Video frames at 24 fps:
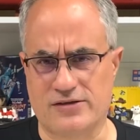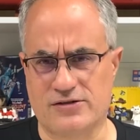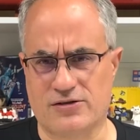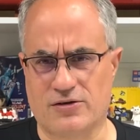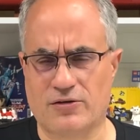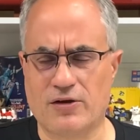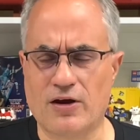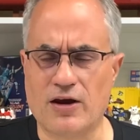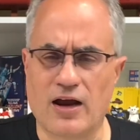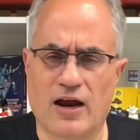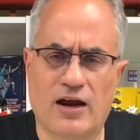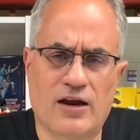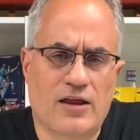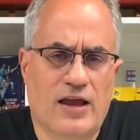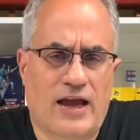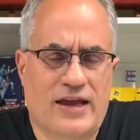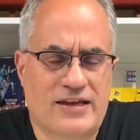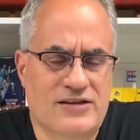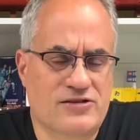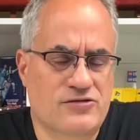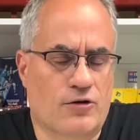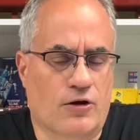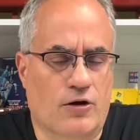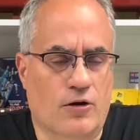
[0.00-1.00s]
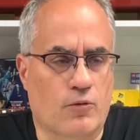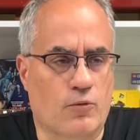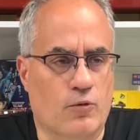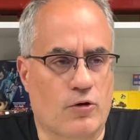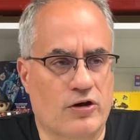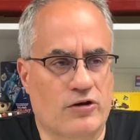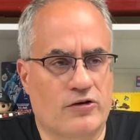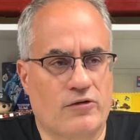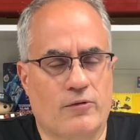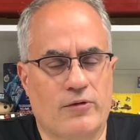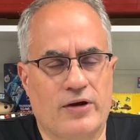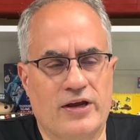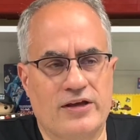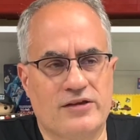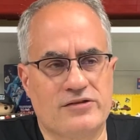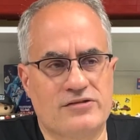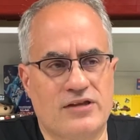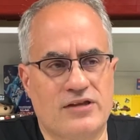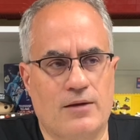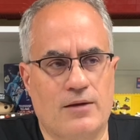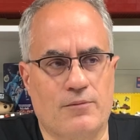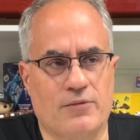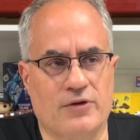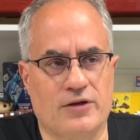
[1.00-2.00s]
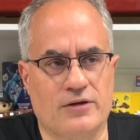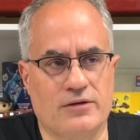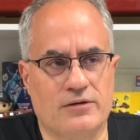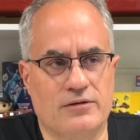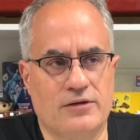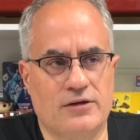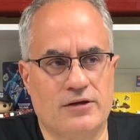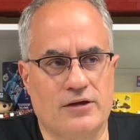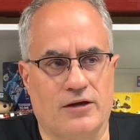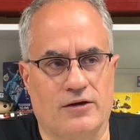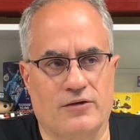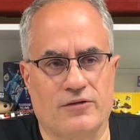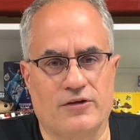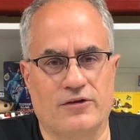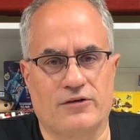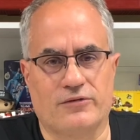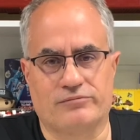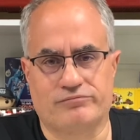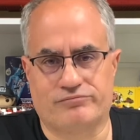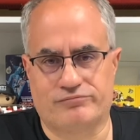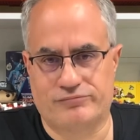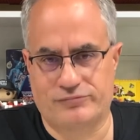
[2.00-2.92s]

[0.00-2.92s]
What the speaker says: So I guess there are workarounds but you know,